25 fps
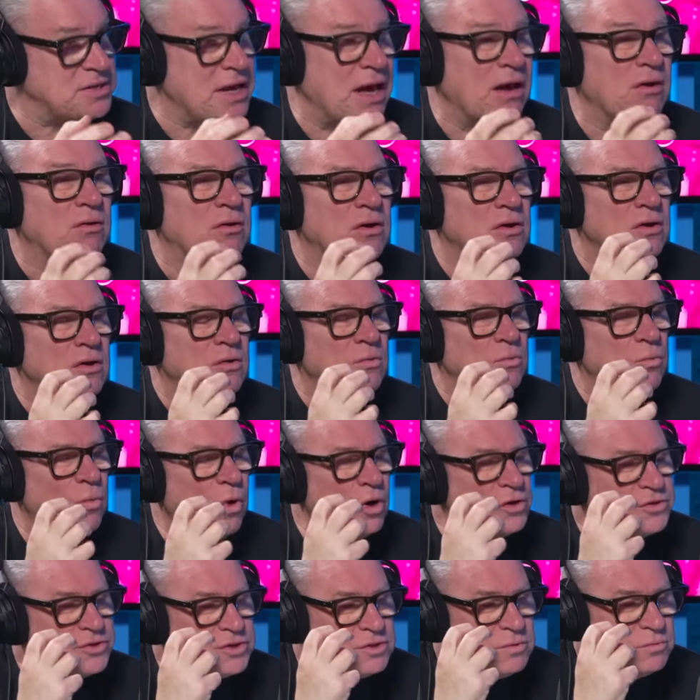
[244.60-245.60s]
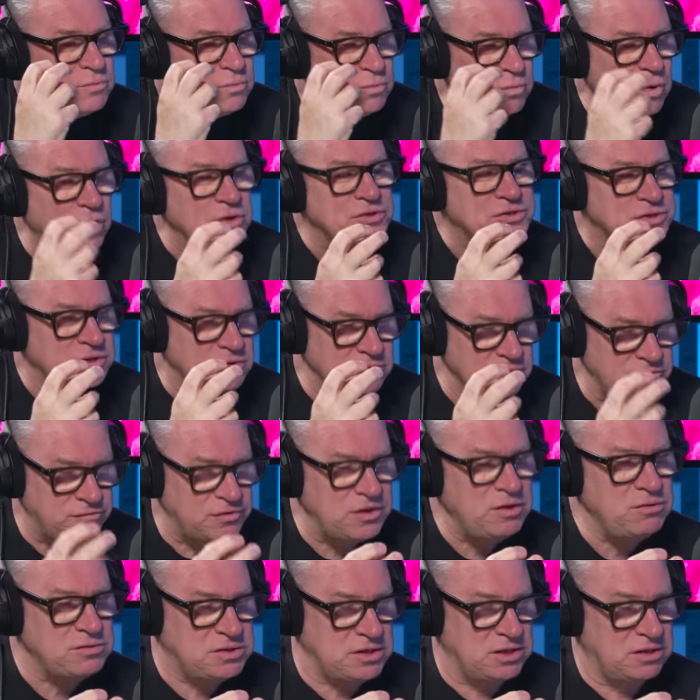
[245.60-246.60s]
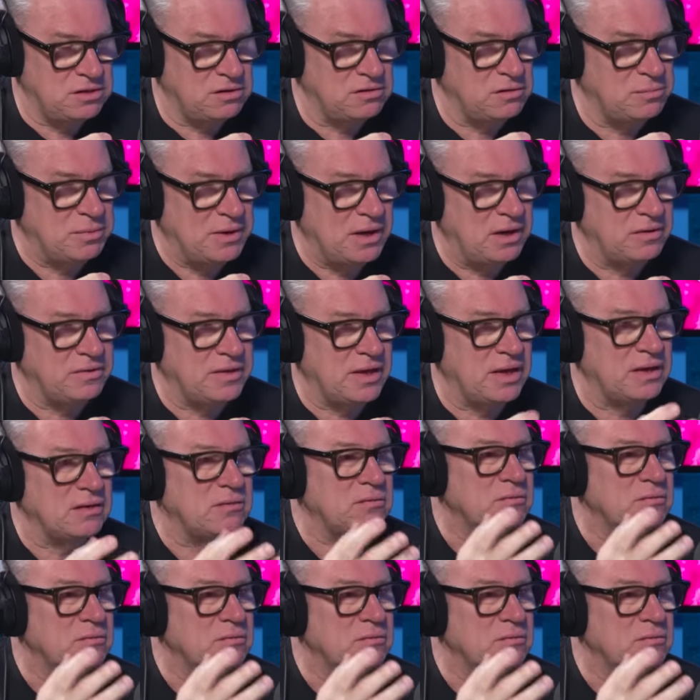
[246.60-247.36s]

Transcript: Now, what's confusing her about that?